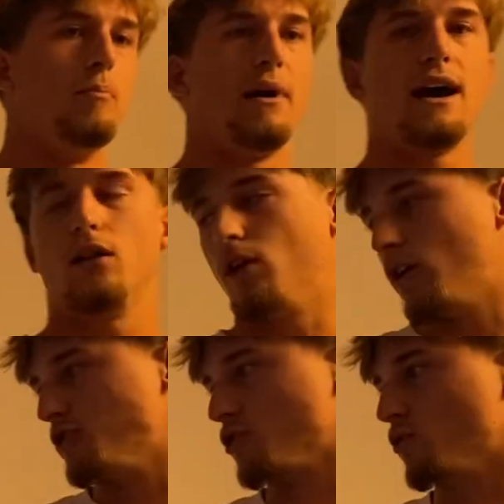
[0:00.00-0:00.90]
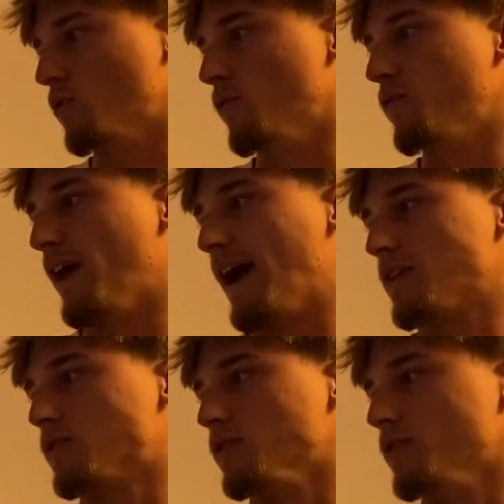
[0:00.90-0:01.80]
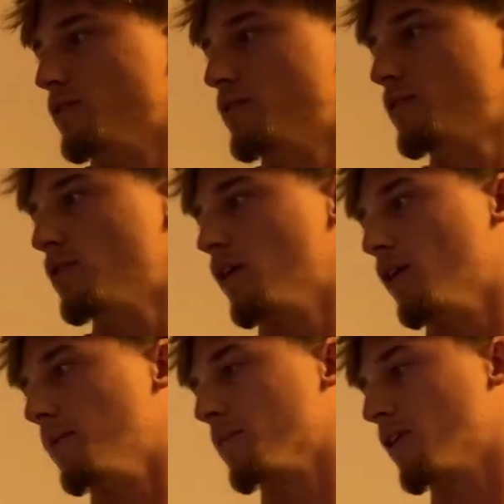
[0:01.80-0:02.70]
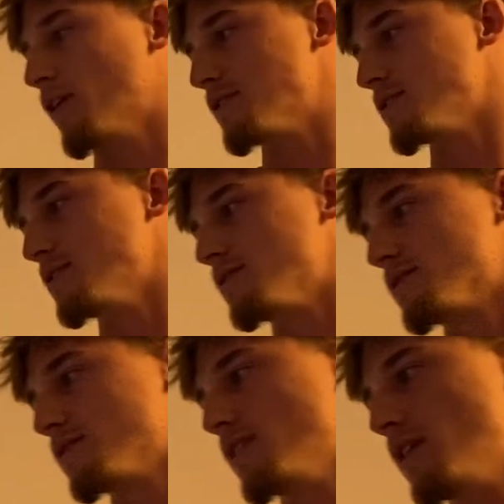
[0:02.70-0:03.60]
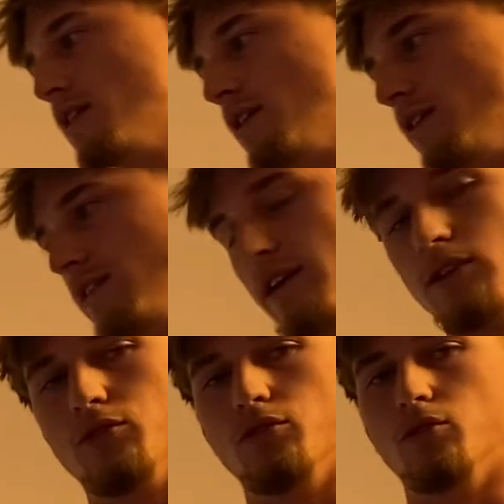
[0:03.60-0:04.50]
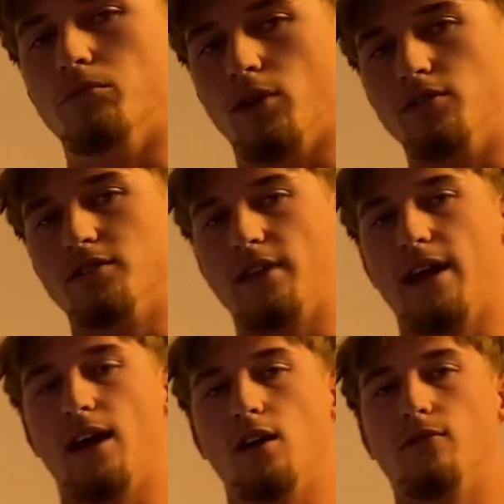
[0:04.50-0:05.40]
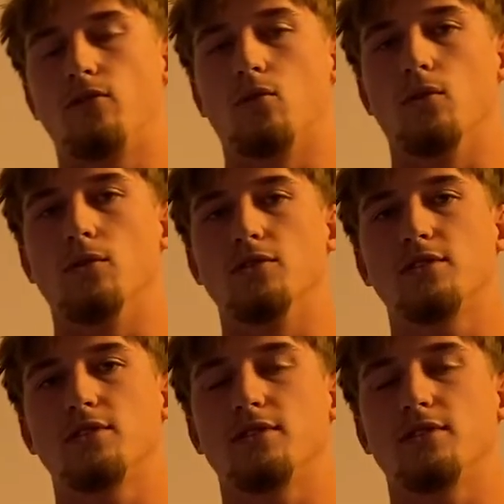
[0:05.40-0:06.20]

biological factor causes include blows to the head, of course.